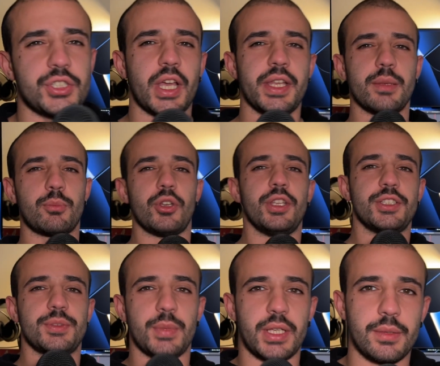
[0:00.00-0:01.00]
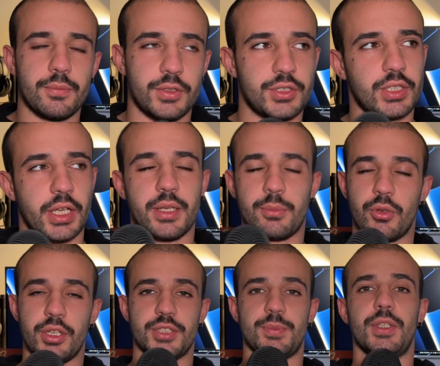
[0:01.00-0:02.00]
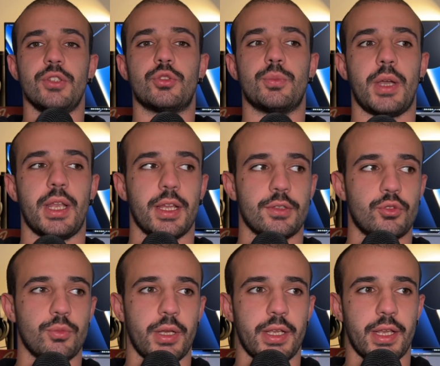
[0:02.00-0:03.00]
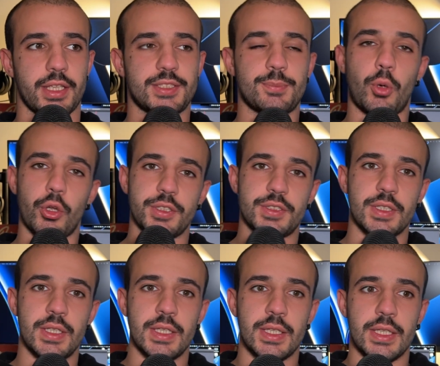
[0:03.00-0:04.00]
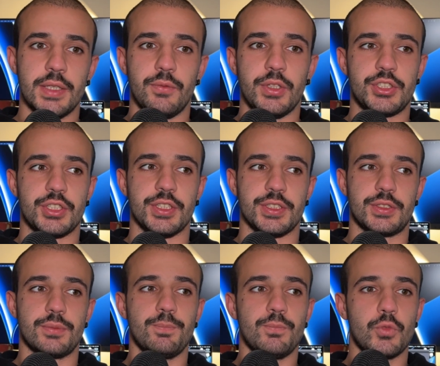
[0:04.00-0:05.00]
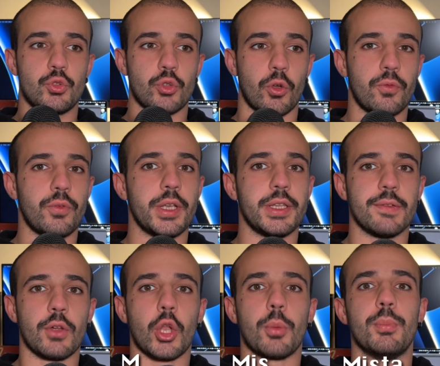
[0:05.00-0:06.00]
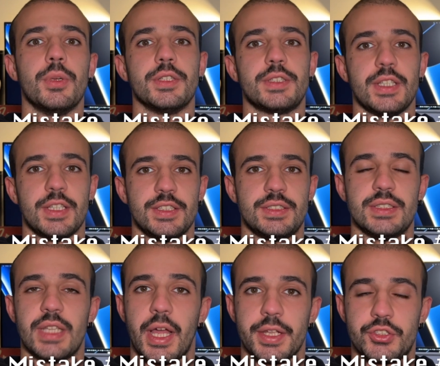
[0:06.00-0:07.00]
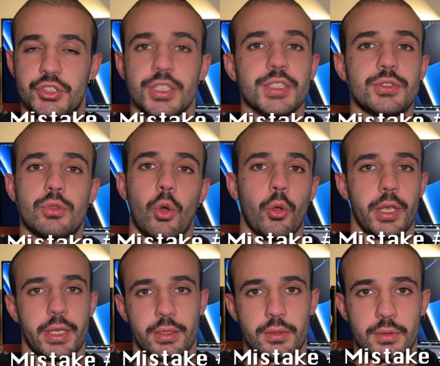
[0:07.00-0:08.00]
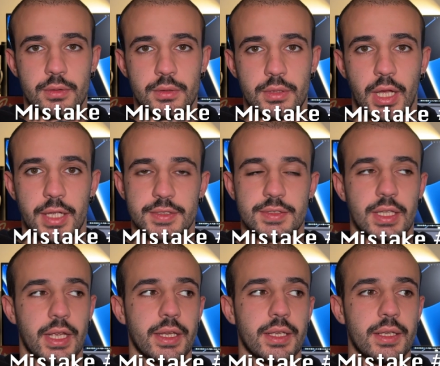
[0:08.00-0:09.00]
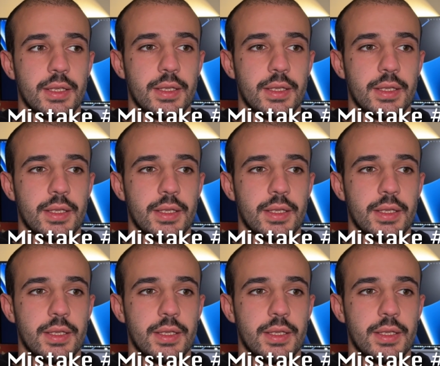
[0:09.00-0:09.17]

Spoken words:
kind of brings me into my next point, which is software development is not just coding, guys. Like,